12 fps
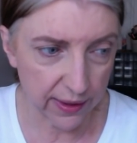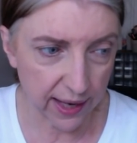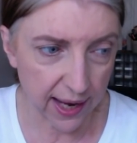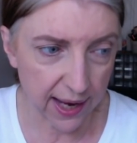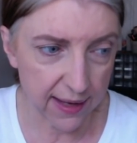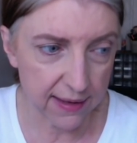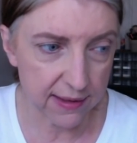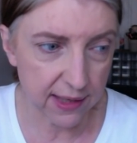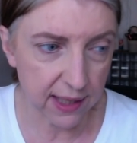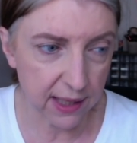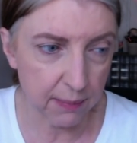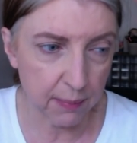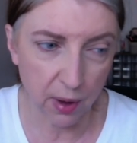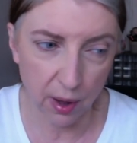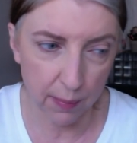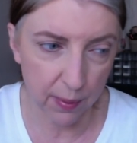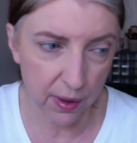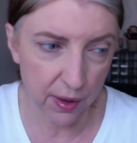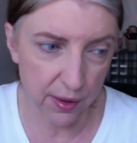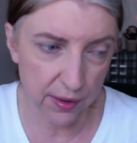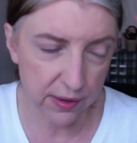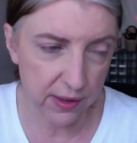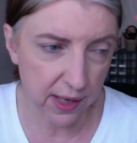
that has like purples